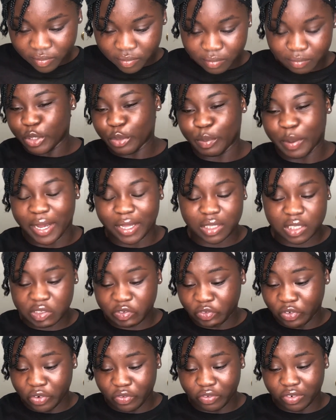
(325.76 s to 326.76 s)
You buy this
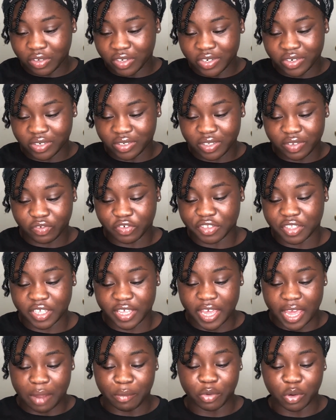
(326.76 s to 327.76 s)
phone literally for the
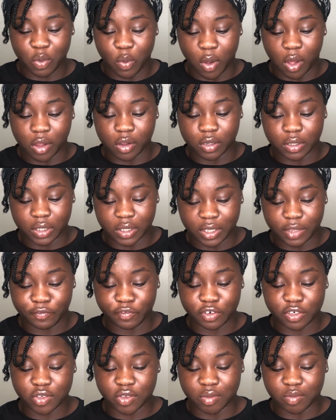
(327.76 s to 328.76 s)
camera quality. If
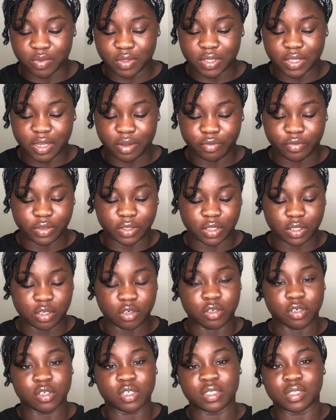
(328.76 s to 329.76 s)
you're someone that really
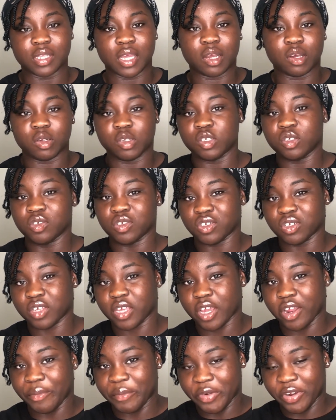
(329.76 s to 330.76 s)
is not going to use your
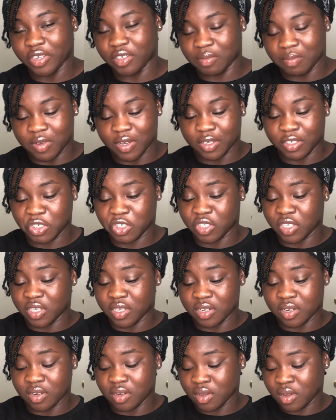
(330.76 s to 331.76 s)
camera as much,
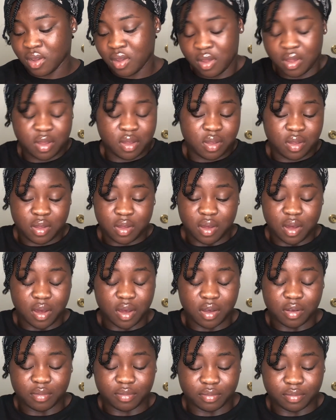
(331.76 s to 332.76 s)
then
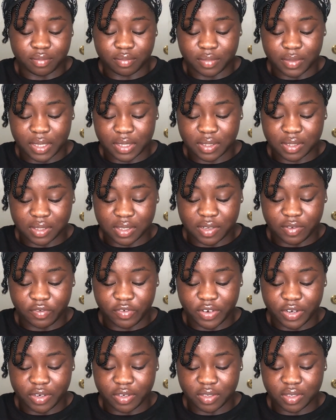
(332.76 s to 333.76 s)
that's a
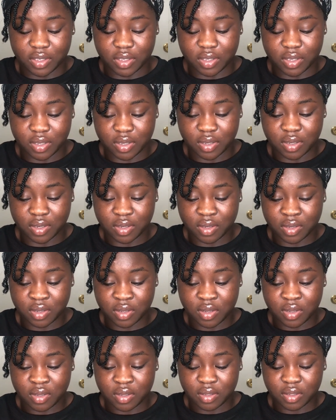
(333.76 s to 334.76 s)
different
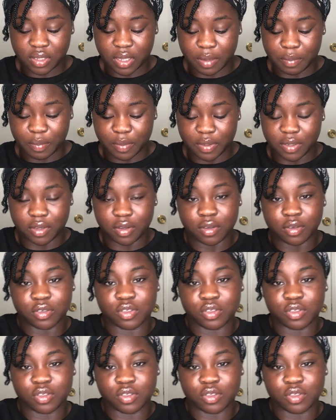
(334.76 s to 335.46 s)
type of... Oh,